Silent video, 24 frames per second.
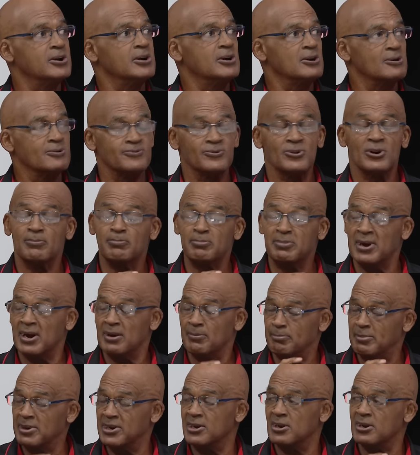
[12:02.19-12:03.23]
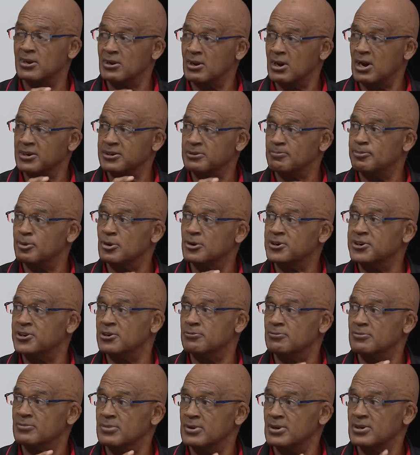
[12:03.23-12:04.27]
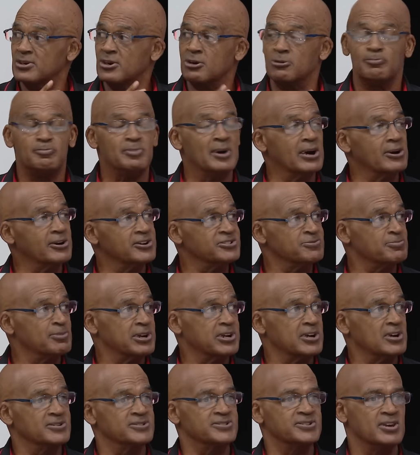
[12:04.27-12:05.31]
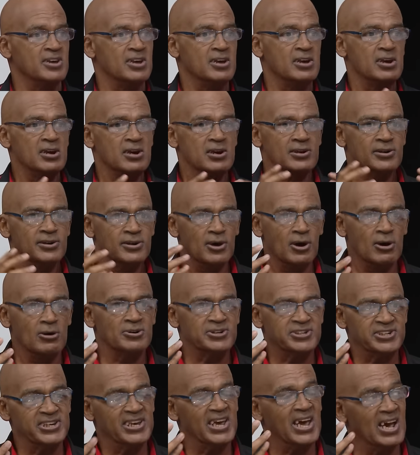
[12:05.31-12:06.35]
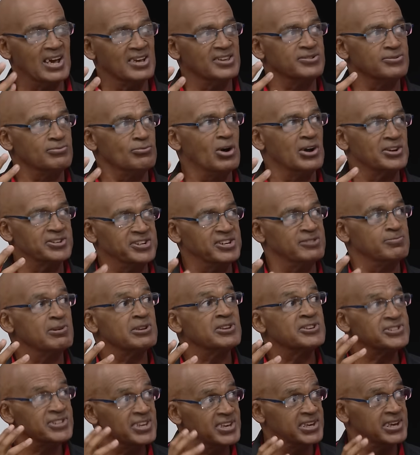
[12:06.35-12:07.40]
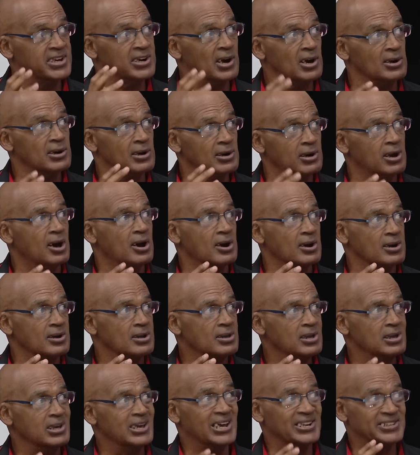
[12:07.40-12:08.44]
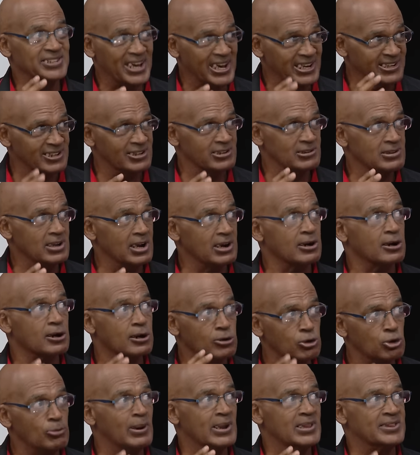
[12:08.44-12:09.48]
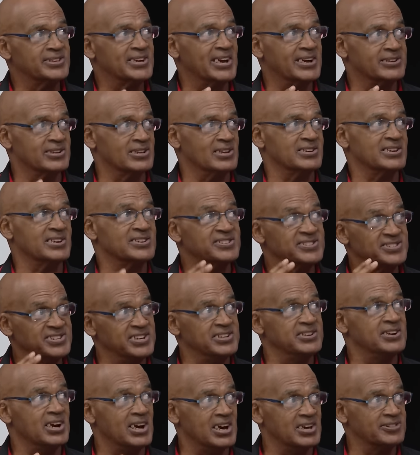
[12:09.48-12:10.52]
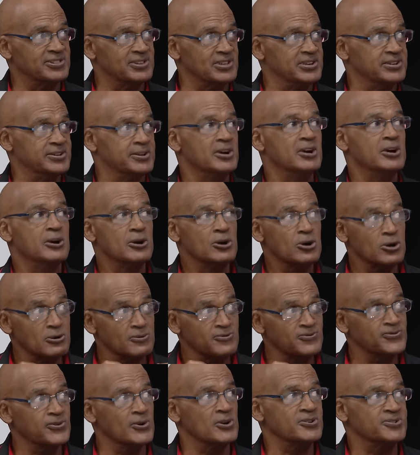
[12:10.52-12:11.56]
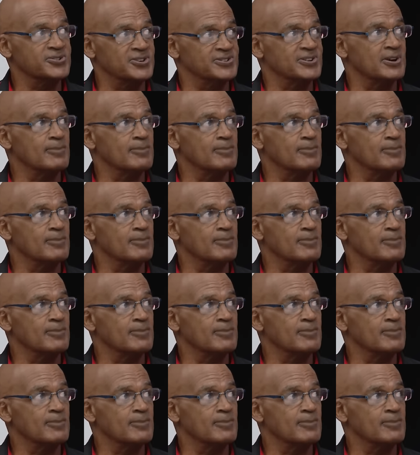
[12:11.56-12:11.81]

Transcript: mm for a medal on the podium come Paris because now she has what she's been seeking all along, a title, a global title as a hmm. senior athlete, her first